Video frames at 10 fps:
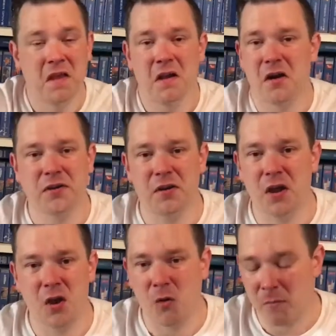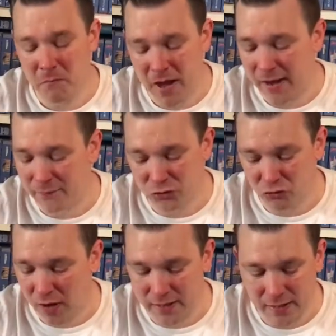I don't know, I may have
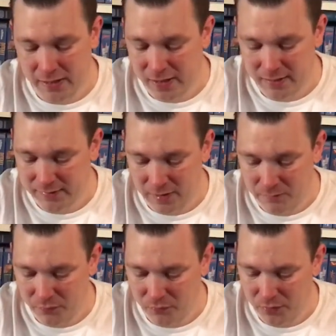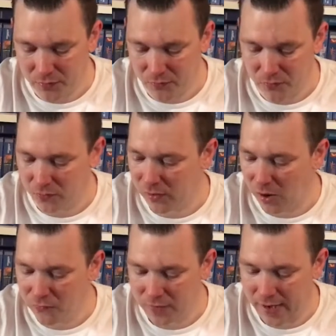traded it at some point or
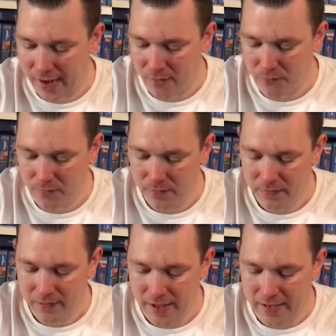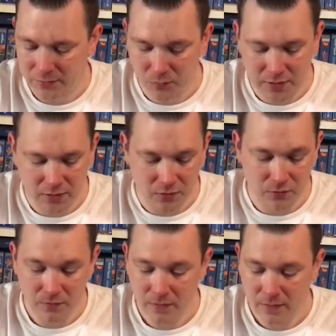loaned it out, as we
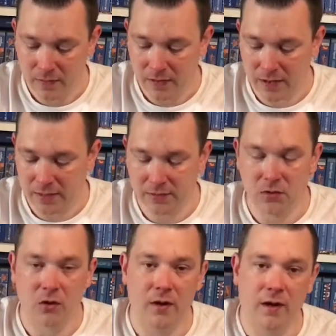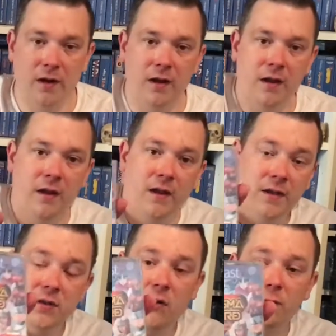do, and it's
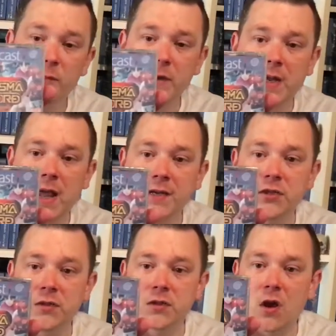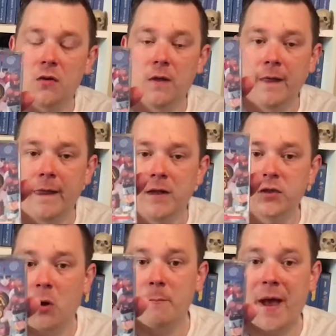gone from the collection. So
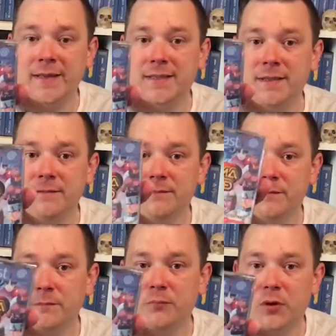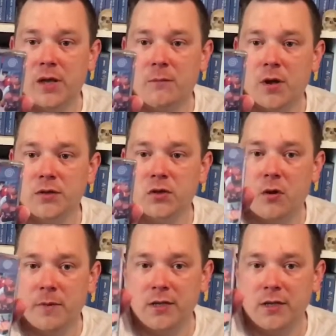Tom Batten, brilliant one, Tom.